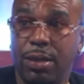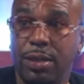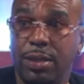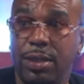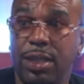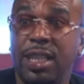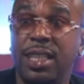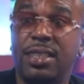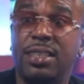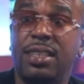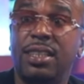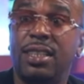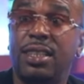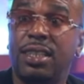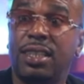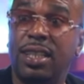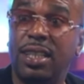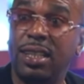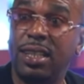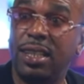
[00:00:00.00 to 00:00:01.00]
Mm-hmm. There's
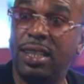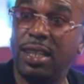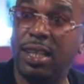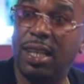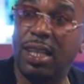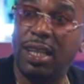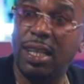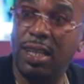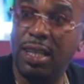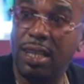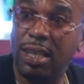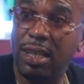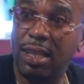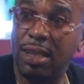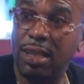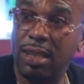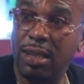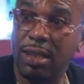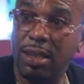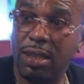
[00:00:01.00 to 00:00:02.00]
the get clean. I'm about
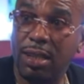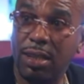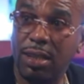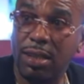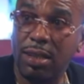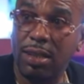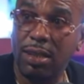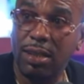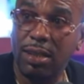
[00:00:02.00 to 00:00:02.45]
seventeen, but yeah.